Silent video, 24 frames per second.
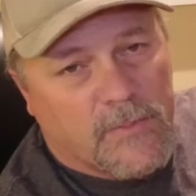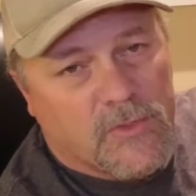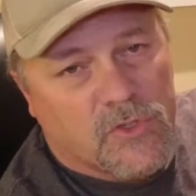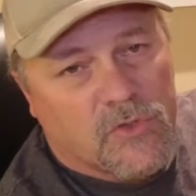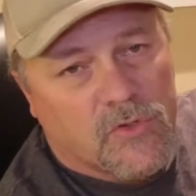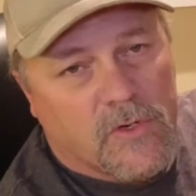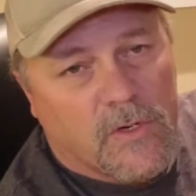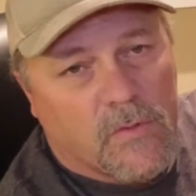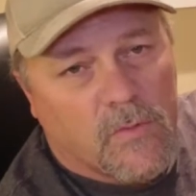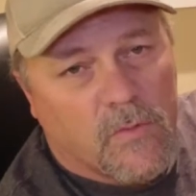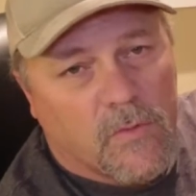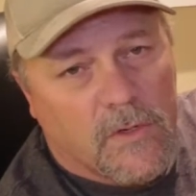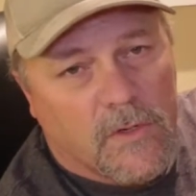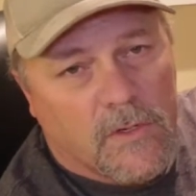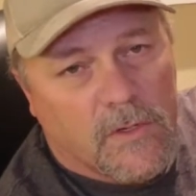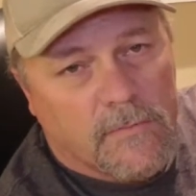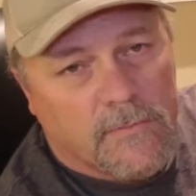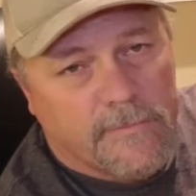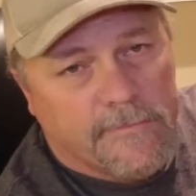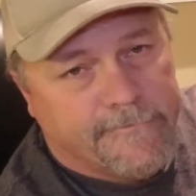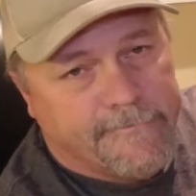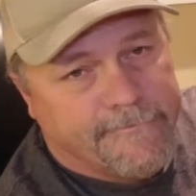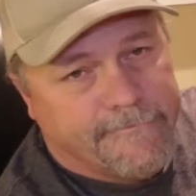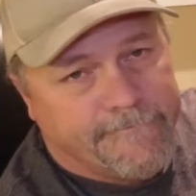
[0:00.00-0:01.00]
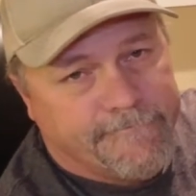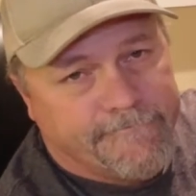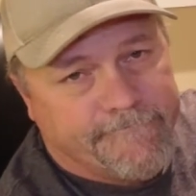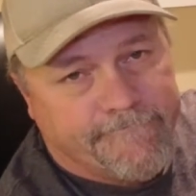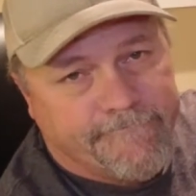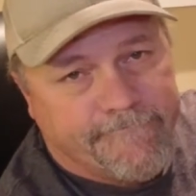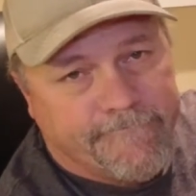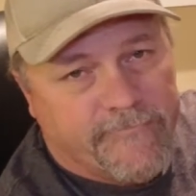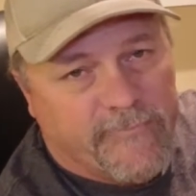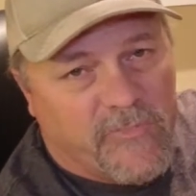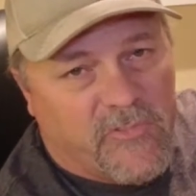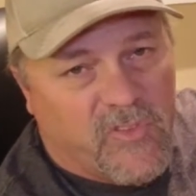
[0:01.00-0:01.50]
of trick worm,
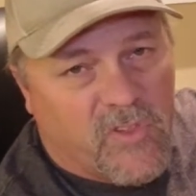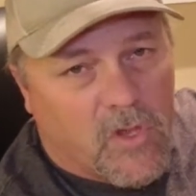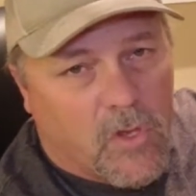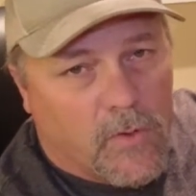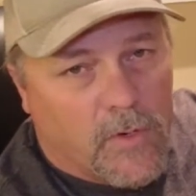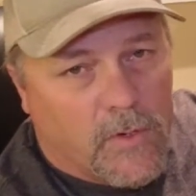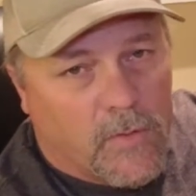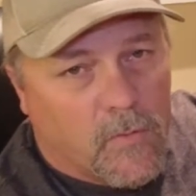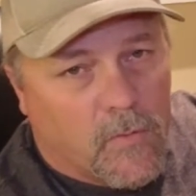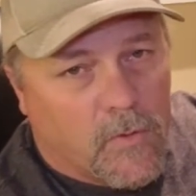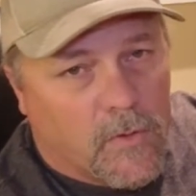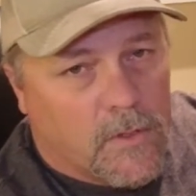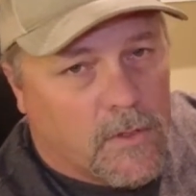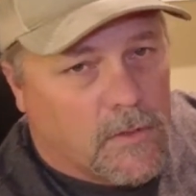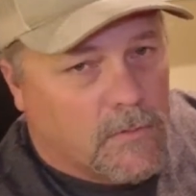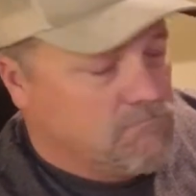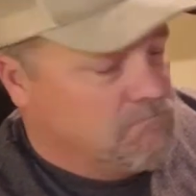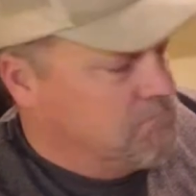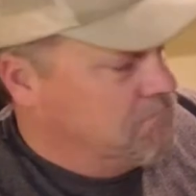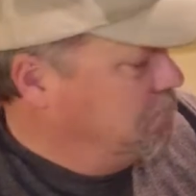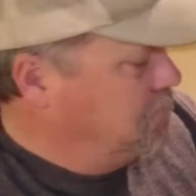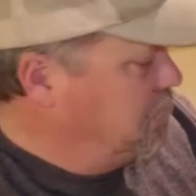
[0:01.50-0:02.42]
floating worm,